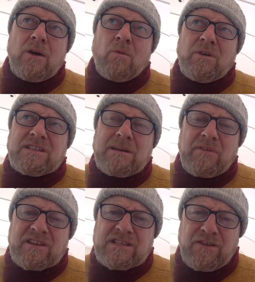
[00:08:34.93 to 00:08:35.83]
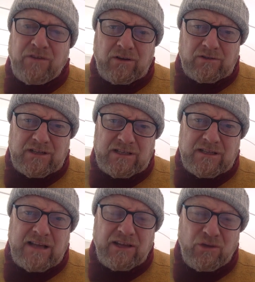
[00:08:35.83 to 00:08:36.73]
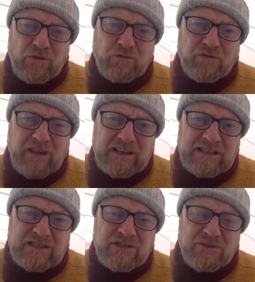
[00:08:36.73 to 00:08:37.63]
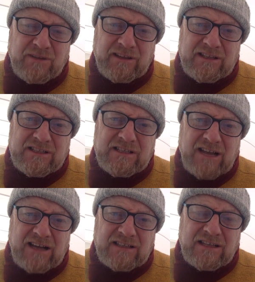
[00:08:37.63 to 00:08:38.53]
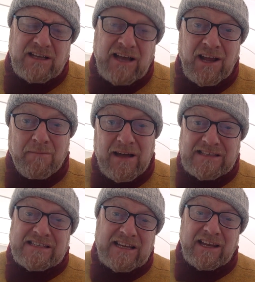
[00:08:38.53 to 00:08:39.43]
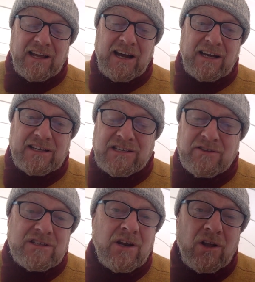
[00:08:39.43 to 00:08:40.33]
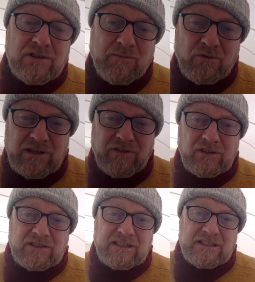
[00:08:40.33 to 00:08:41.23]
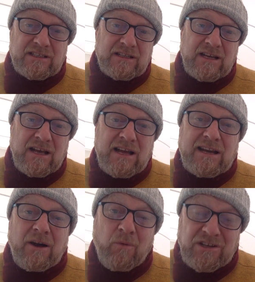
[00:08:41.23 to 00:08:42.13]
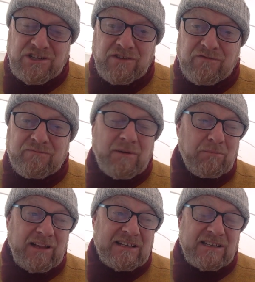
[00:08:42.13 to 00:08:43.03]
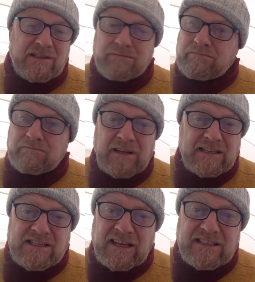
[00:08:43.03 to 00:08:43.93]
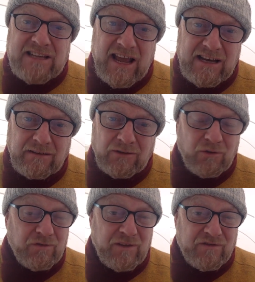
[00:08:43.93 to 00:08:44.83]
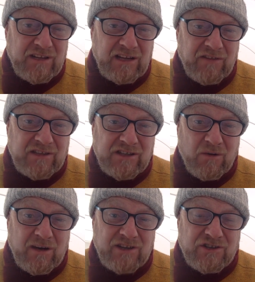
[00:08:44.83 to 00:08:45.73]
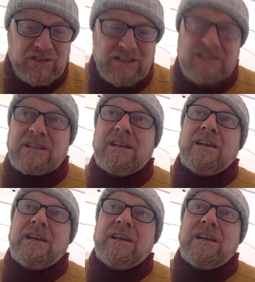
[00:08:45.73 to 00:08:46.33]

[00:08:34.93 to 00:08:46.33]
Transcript: What are some of the difficulties that you faced doing this task? And our maths is getting harder, so there's lots more difficulties. Now, once you've completed, let's say, 10 or 15 of these equations,